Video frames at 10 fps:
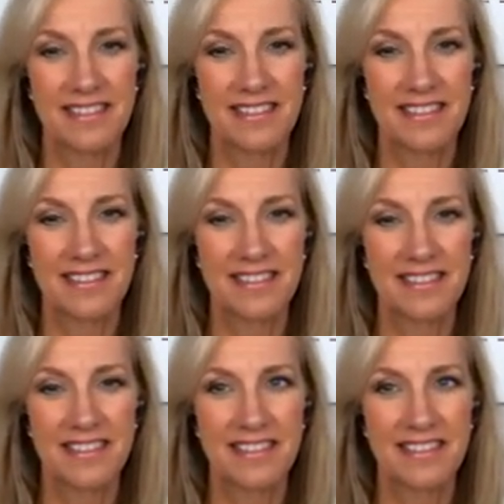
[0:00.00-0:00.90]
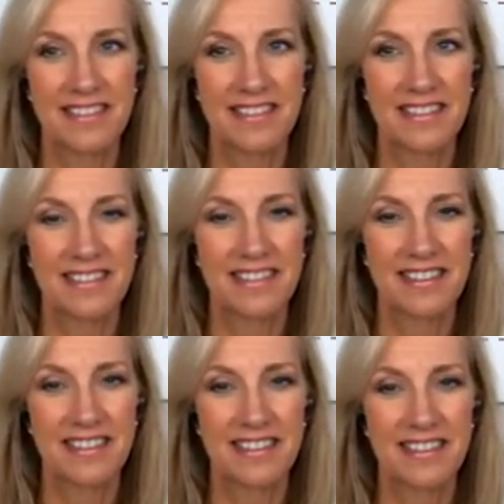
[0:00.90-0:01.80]

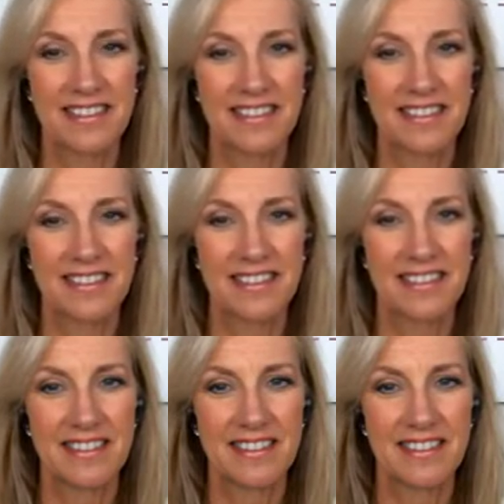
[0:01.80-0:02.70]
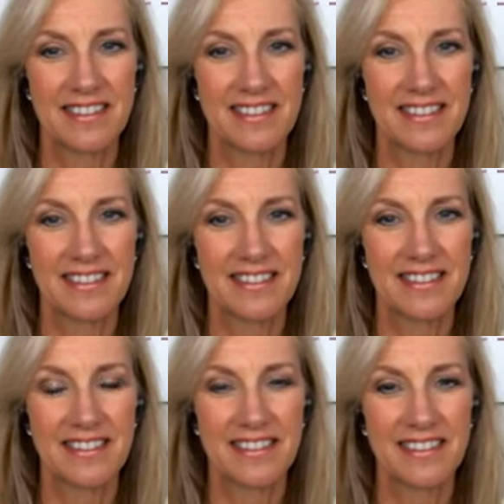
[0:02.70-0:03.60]

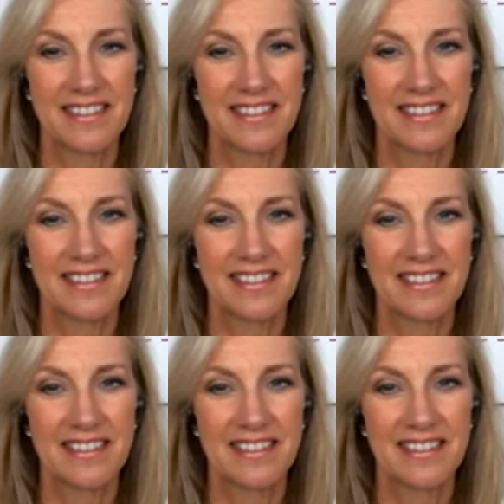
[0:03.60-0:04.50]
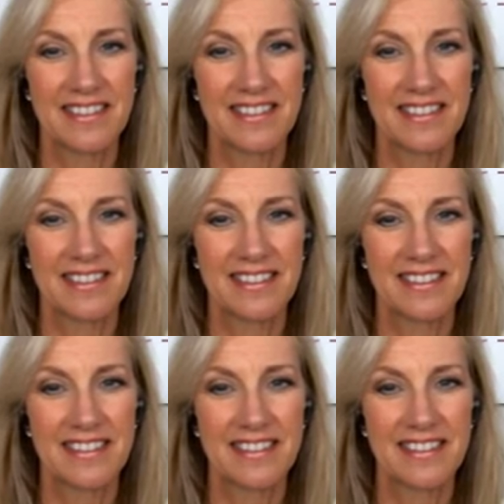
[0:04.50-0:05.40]

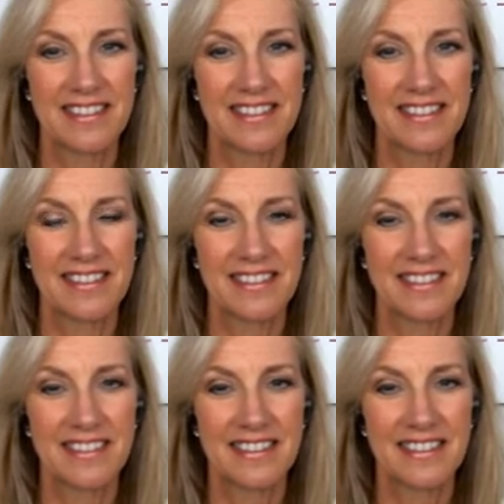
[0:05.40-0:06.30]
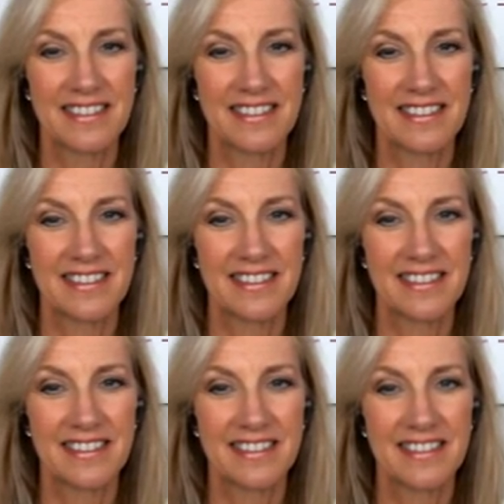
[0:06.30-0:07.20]

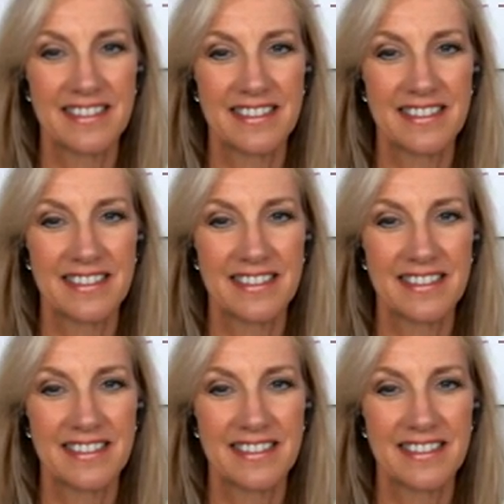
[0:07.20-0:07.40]
[no speech]